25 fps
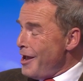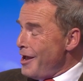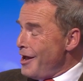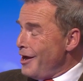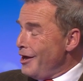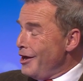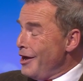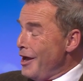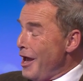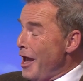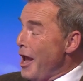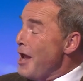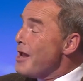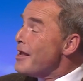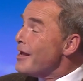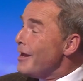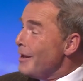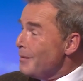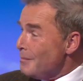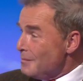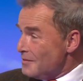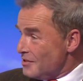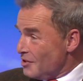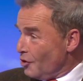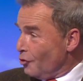
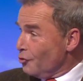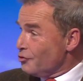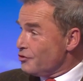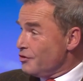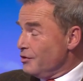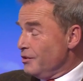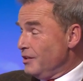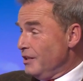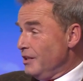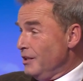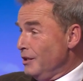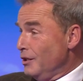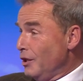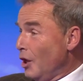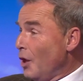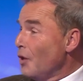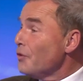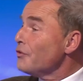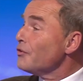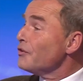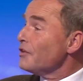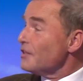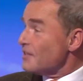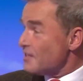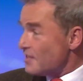AMs onto the
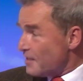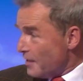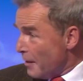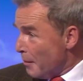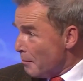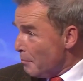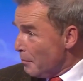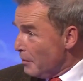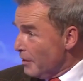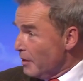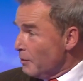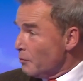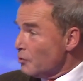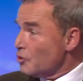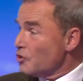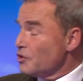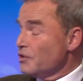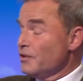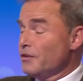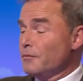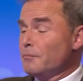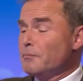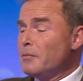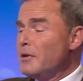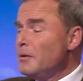London Assembly, which
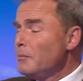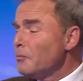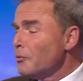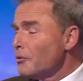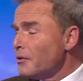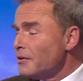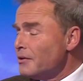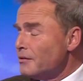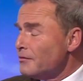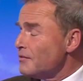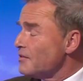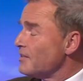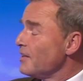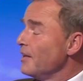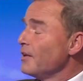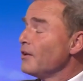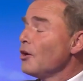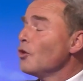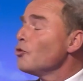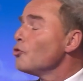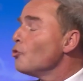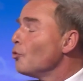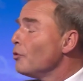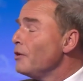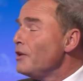people said,
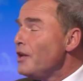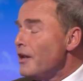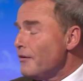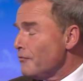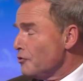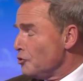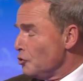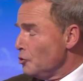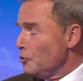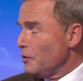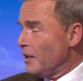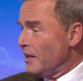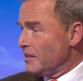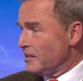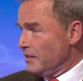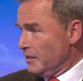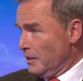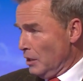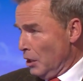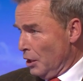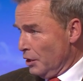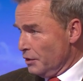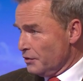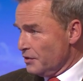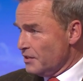oh, you'll never do that in
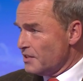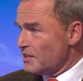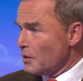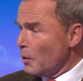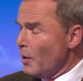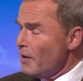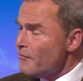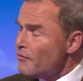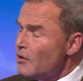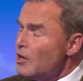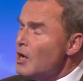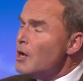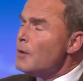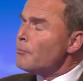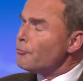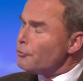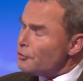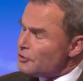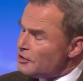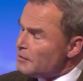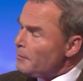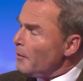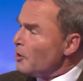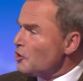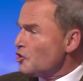London. So I've
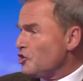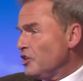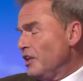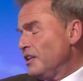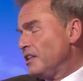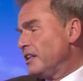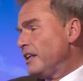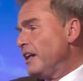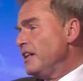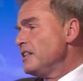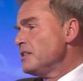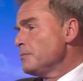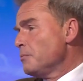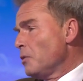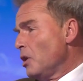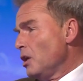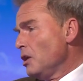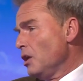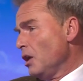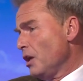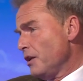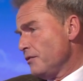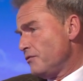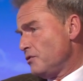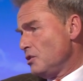pretty much dedicated my
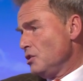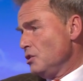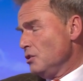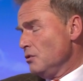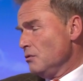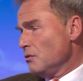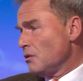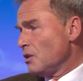life to you.